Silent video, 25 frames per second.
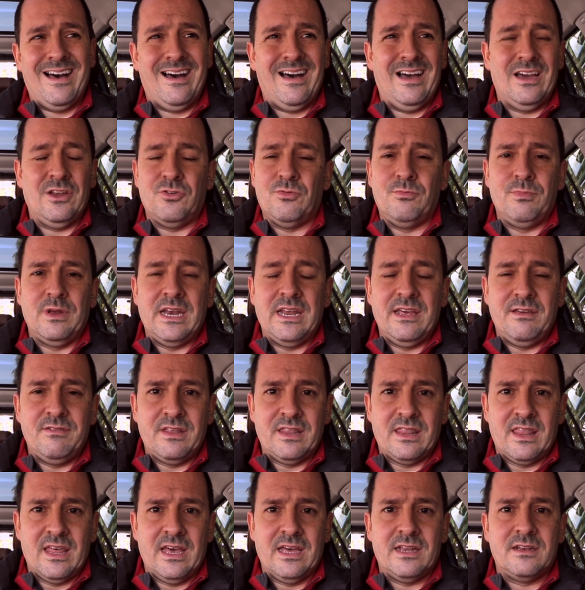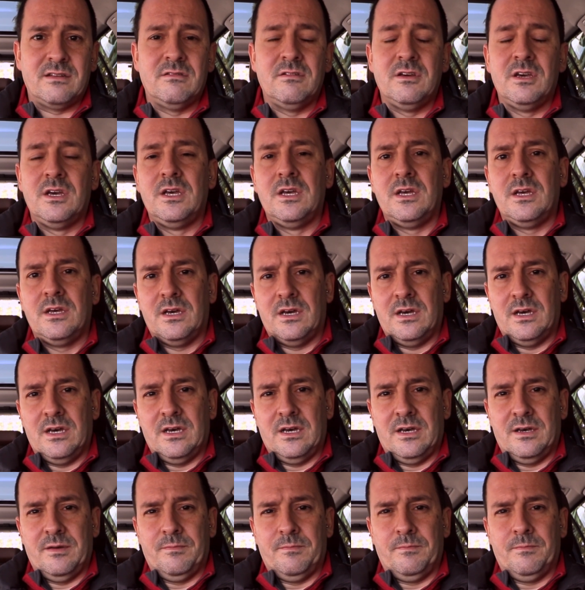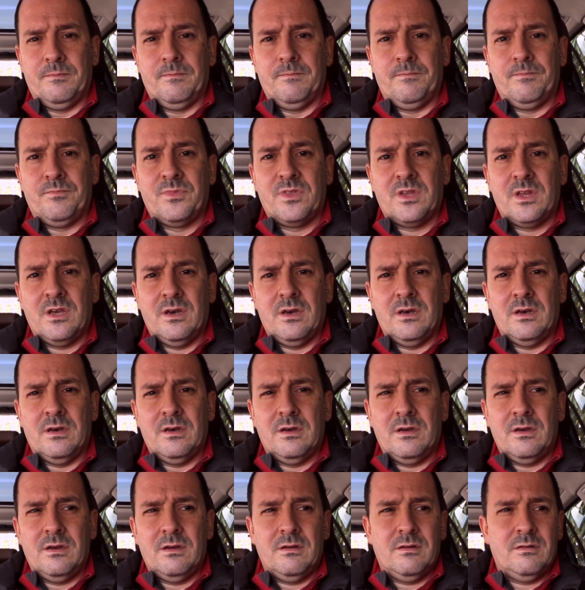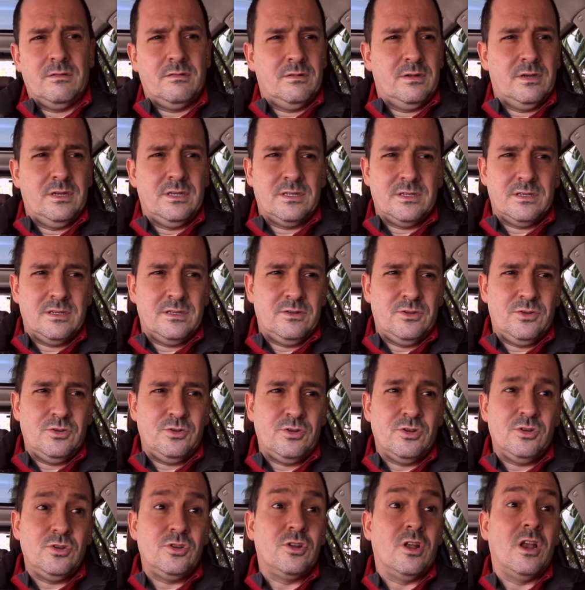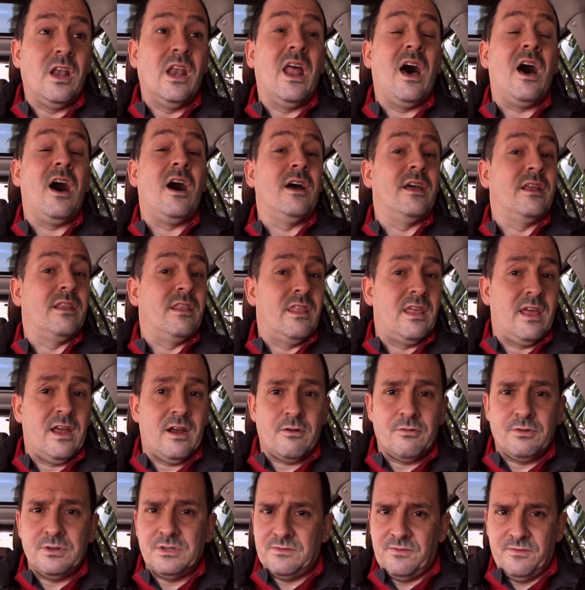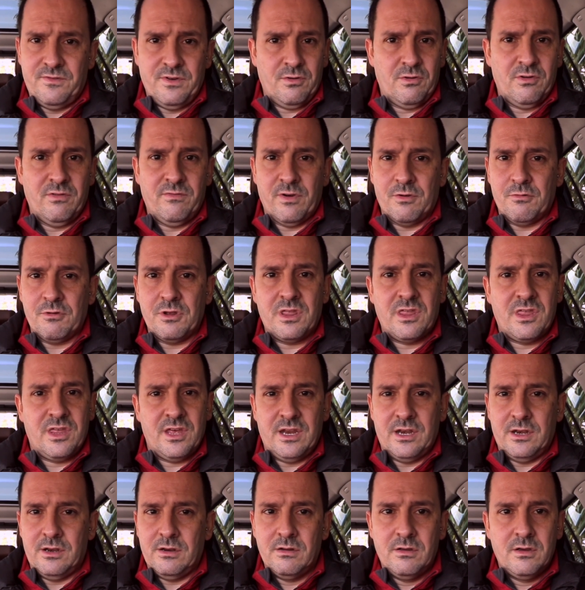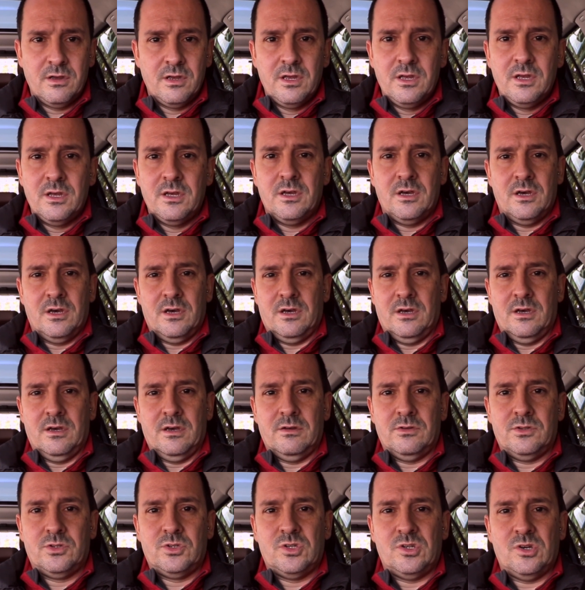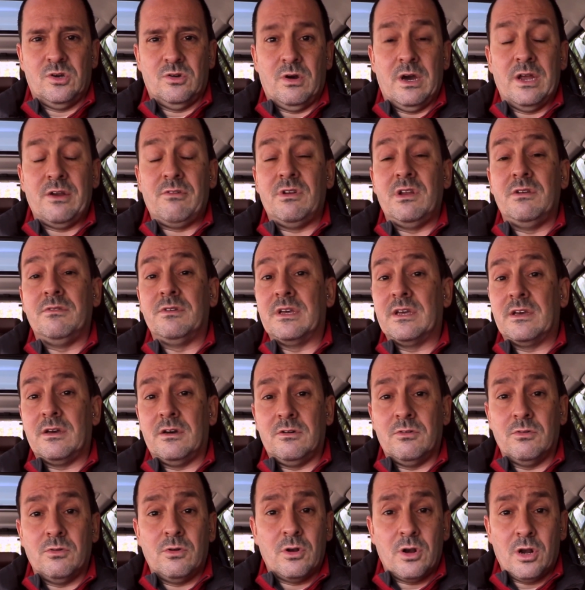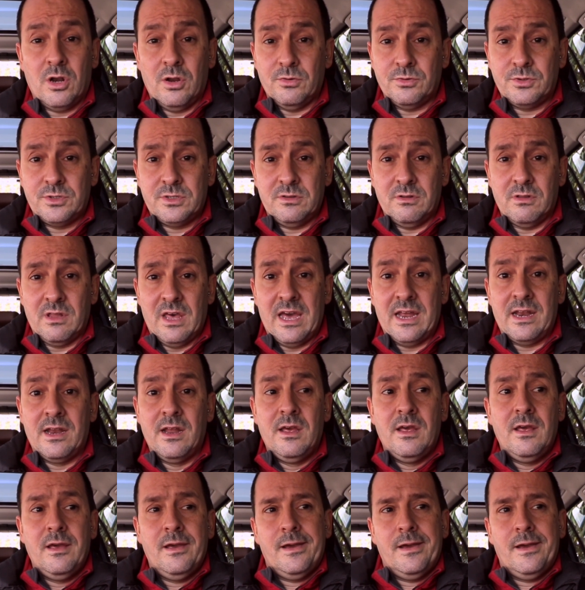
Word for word: I don't believe in that. Um, uh, is the, the, line there is very, very thin. Uh, so I don't even go close to that.